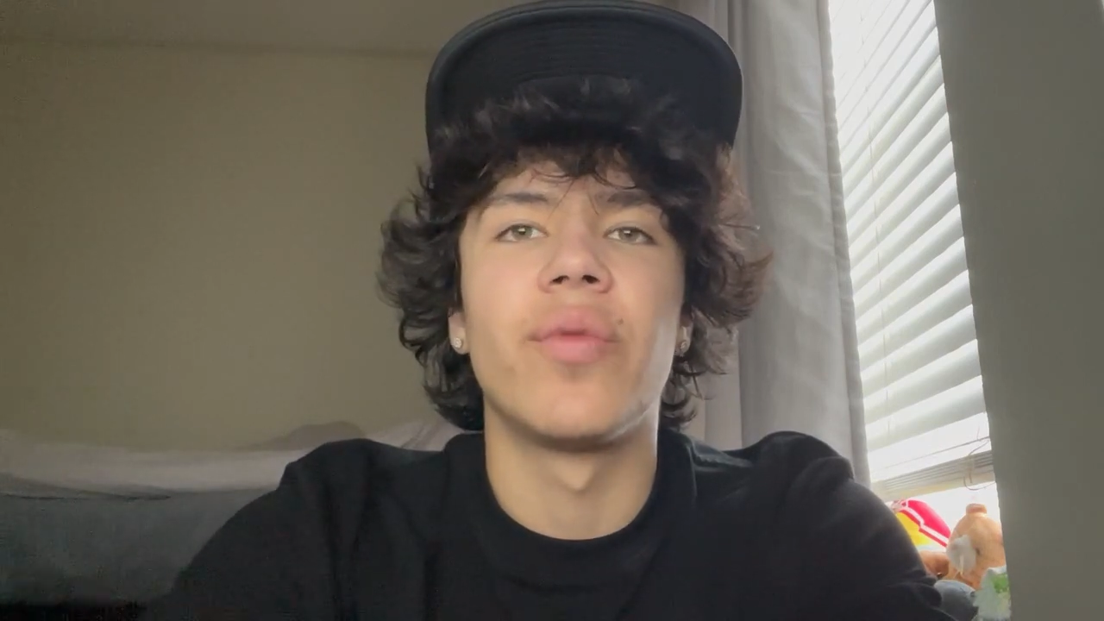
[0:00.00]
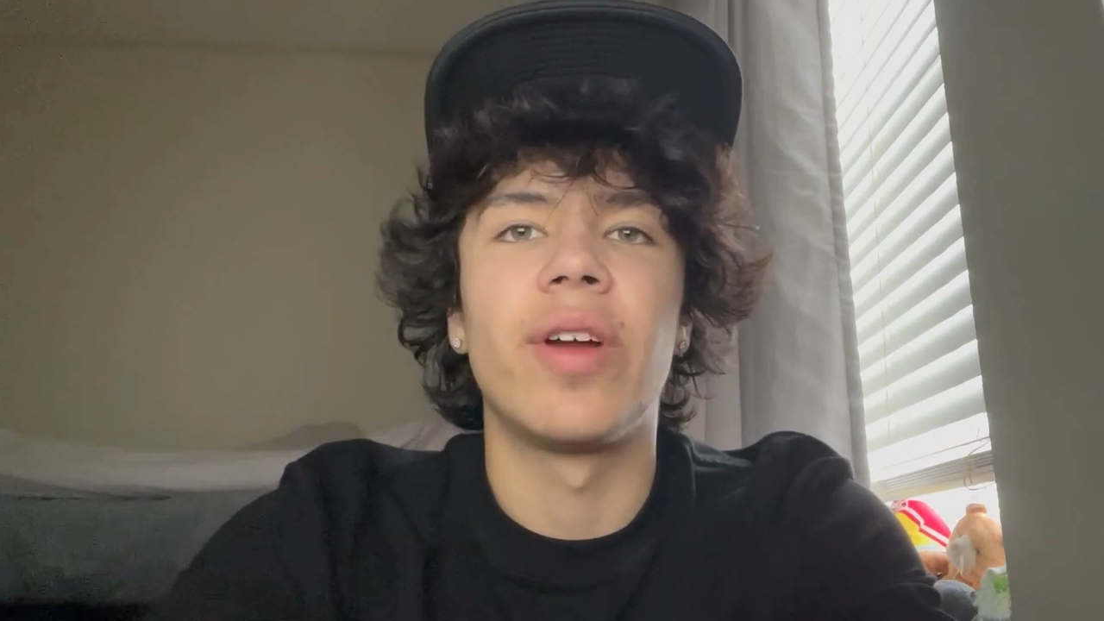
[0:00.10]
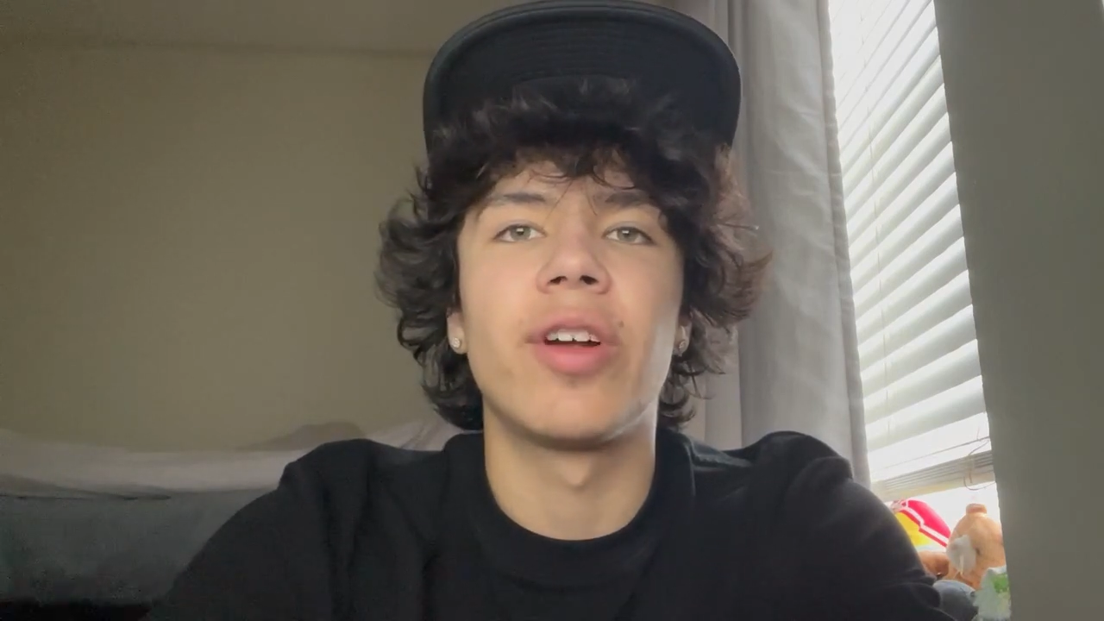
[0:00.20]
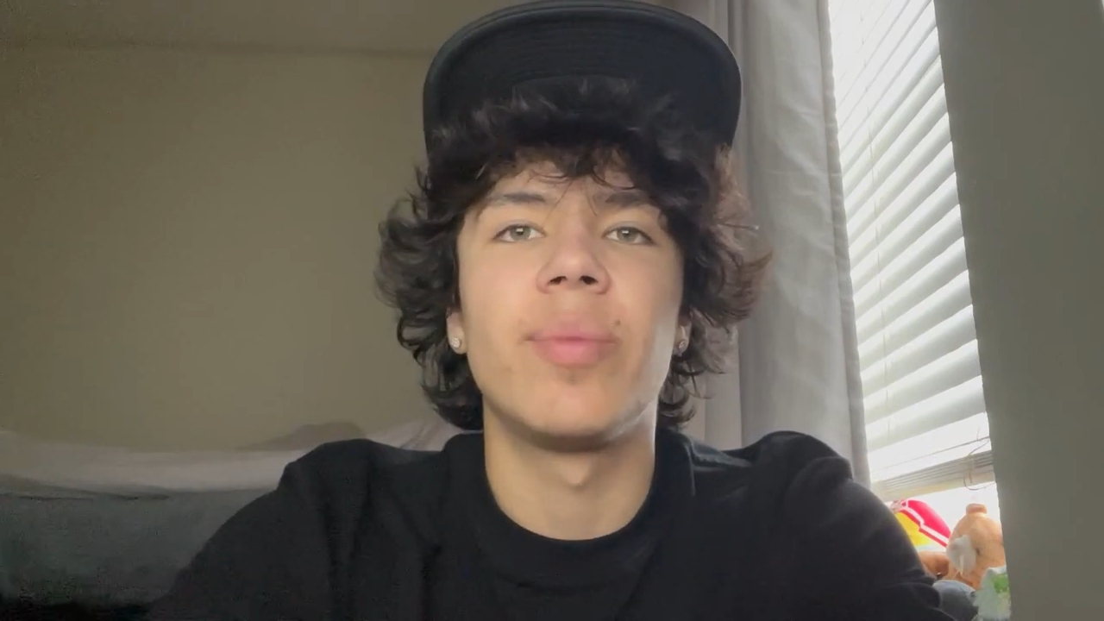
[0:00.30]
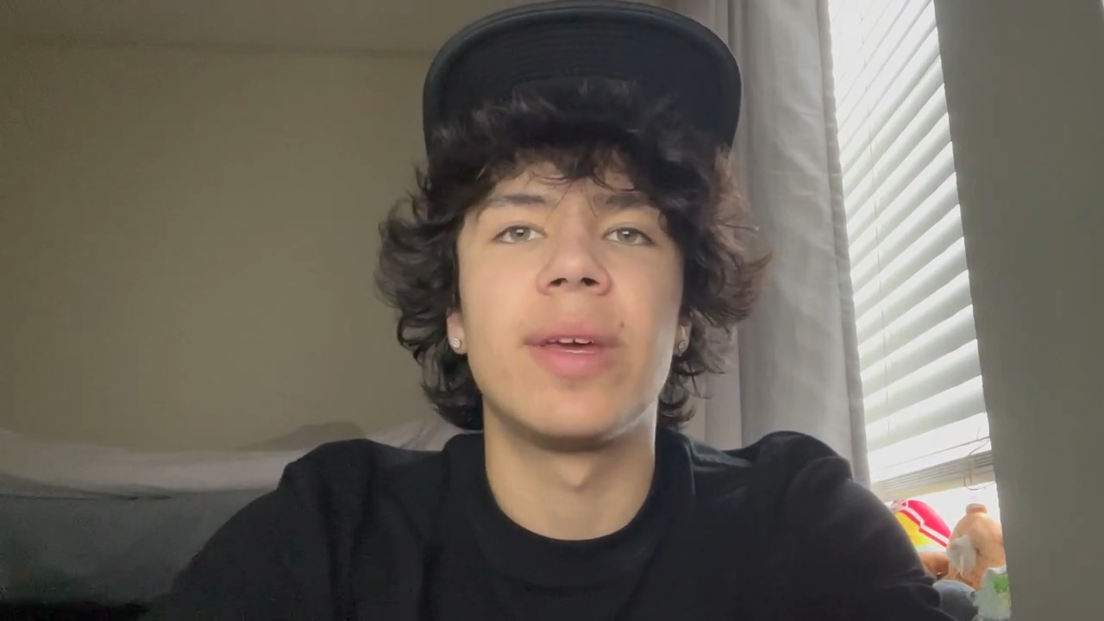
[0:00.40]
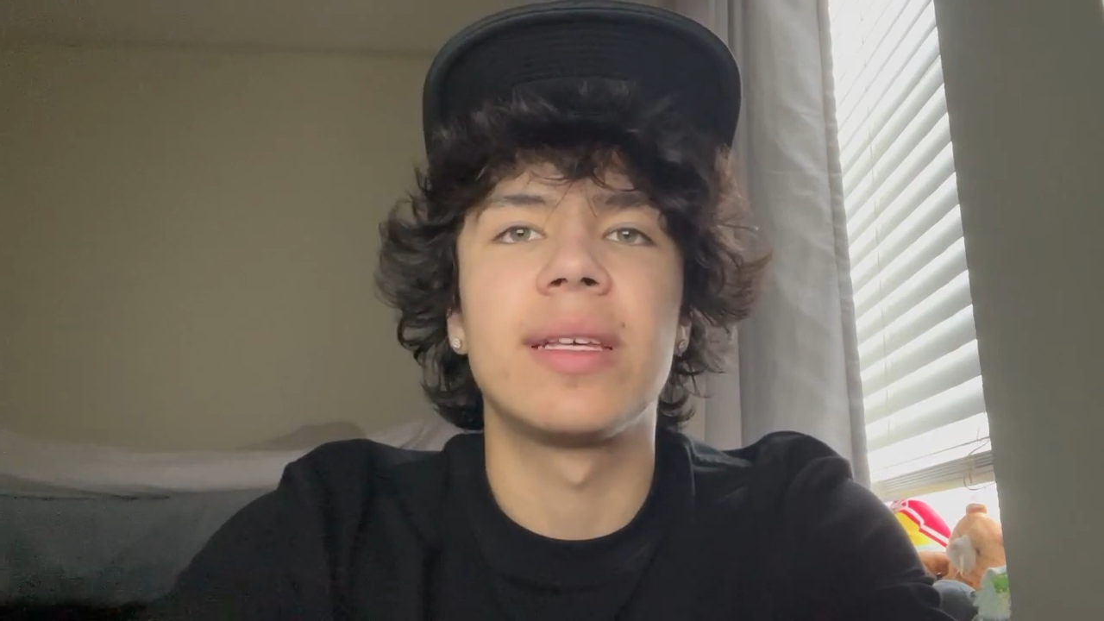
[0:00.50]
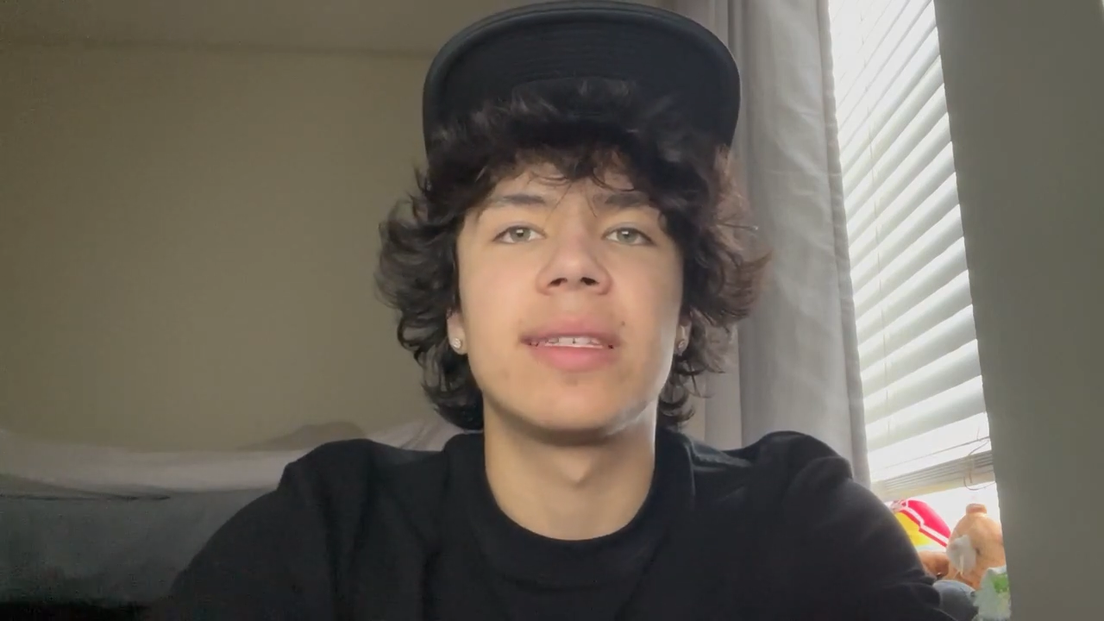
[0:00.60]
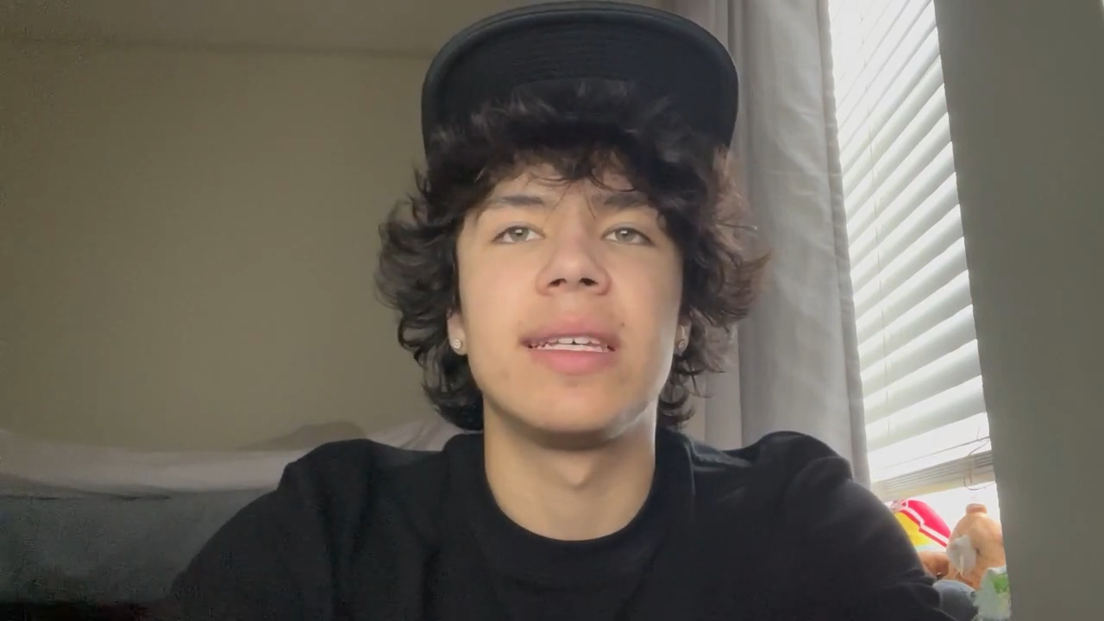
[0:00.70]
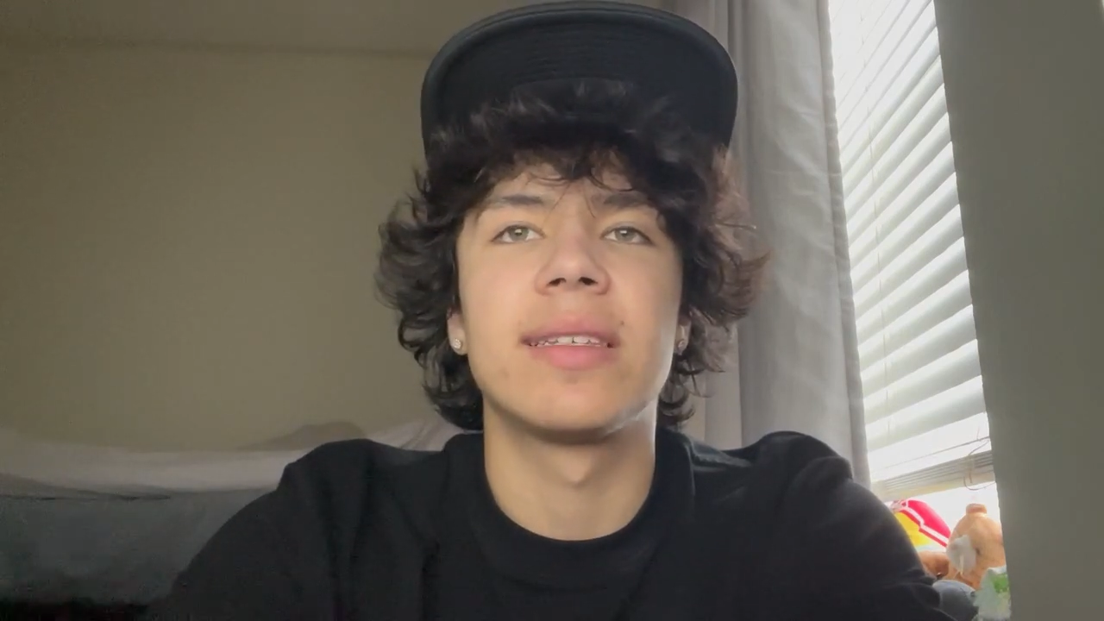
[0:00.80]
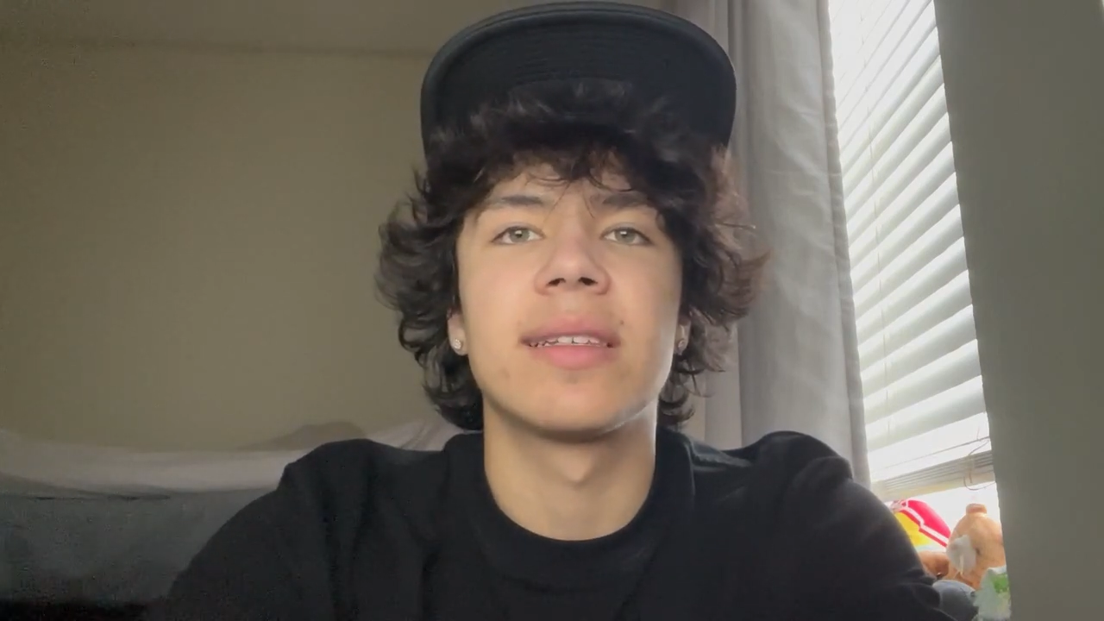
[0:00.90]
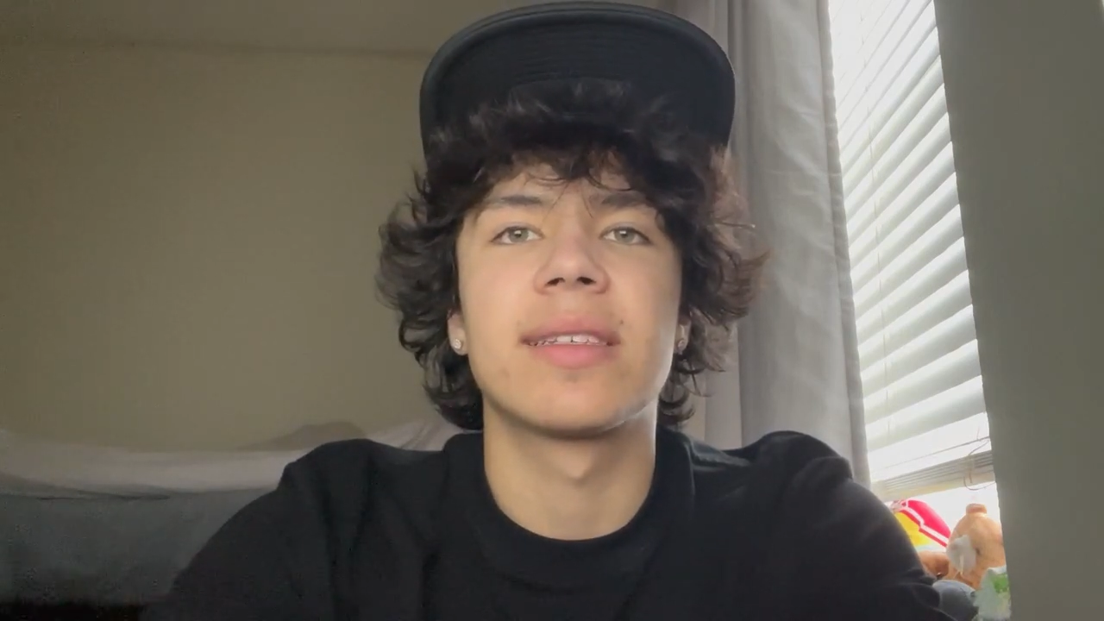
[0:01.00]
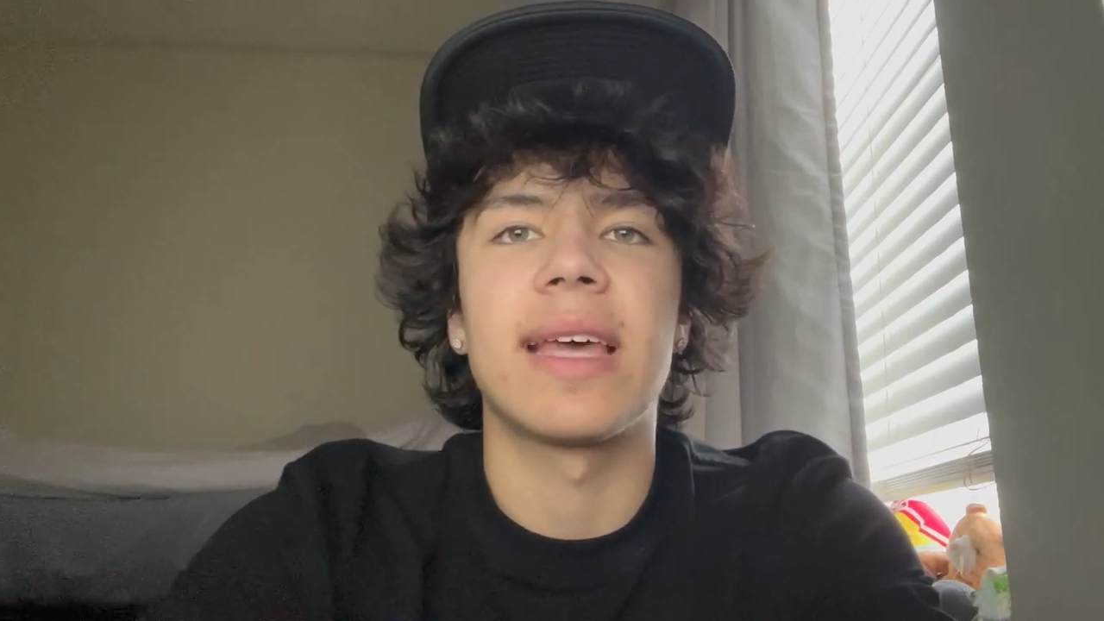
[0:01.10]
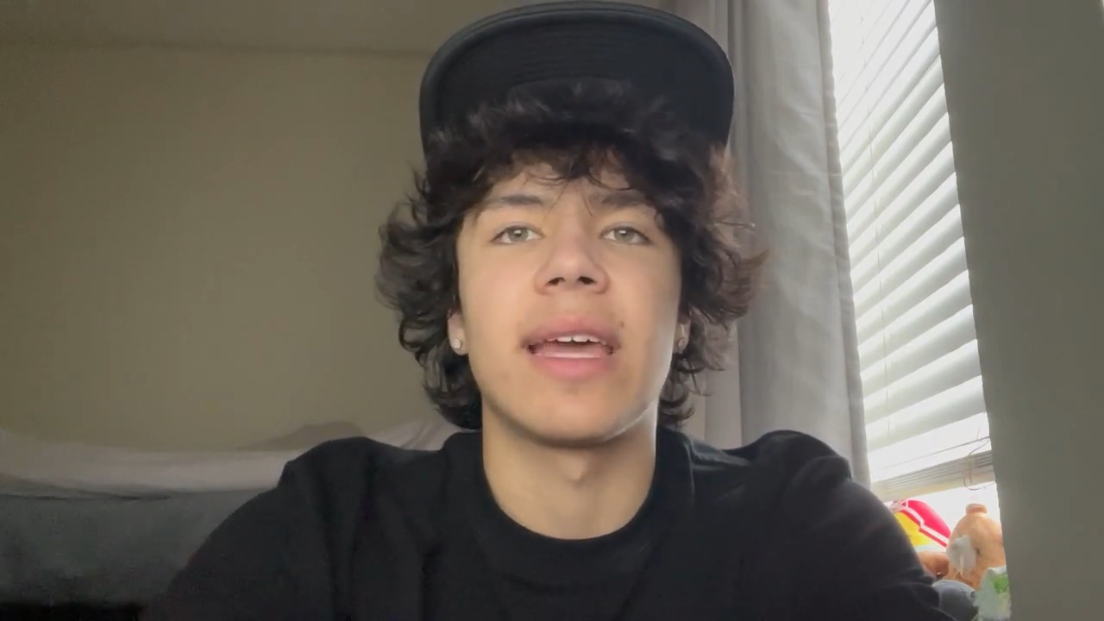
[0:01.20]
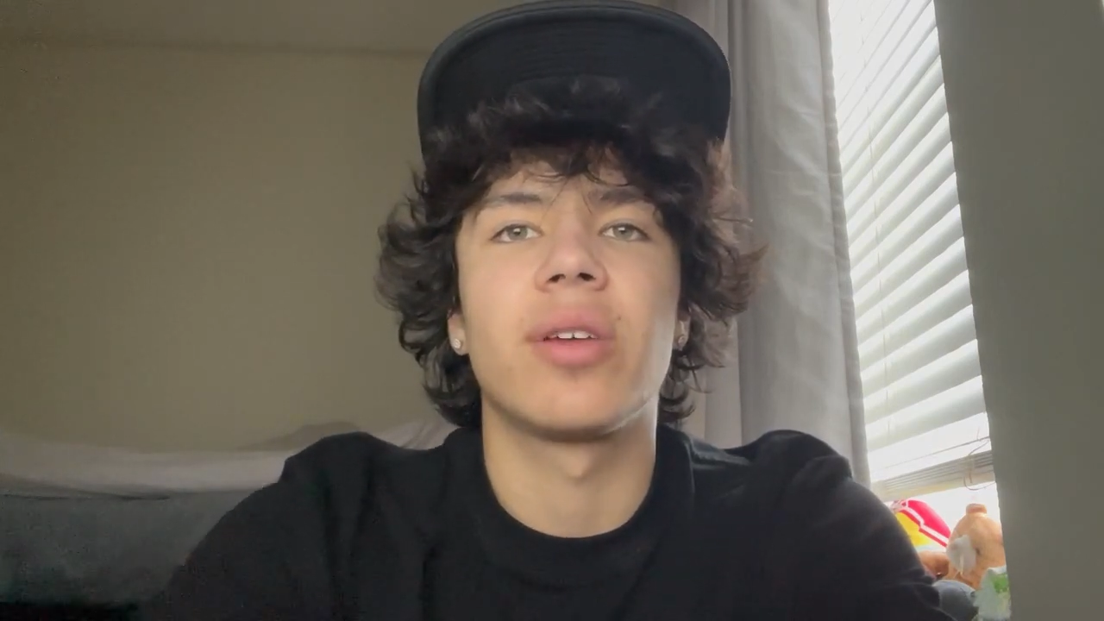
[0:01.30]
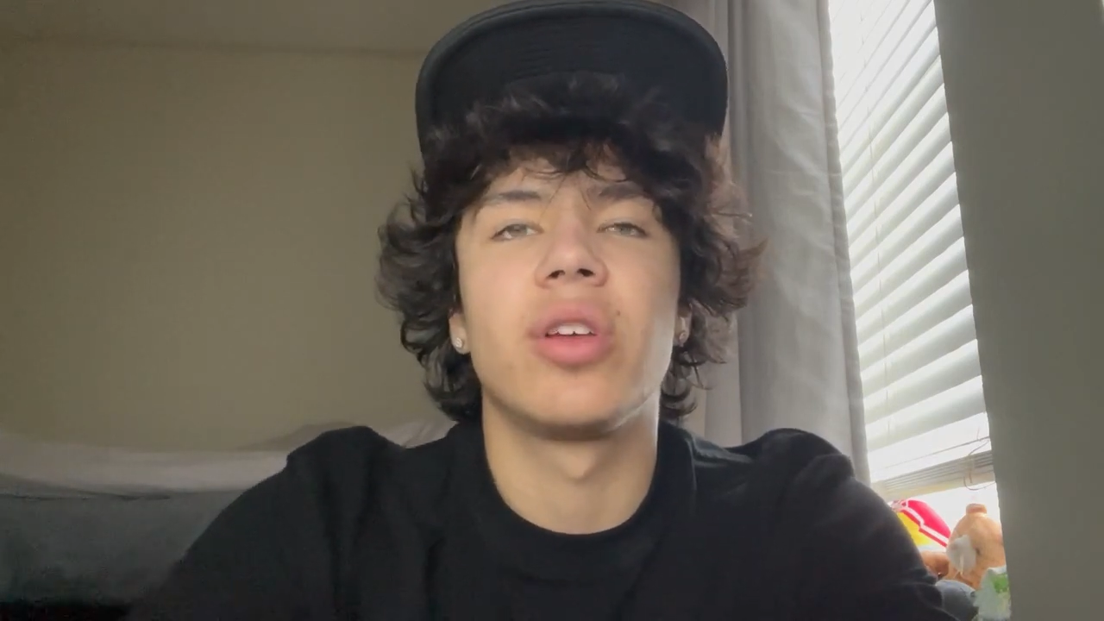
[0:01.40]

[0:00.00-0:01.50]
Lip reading: very big seasons, like,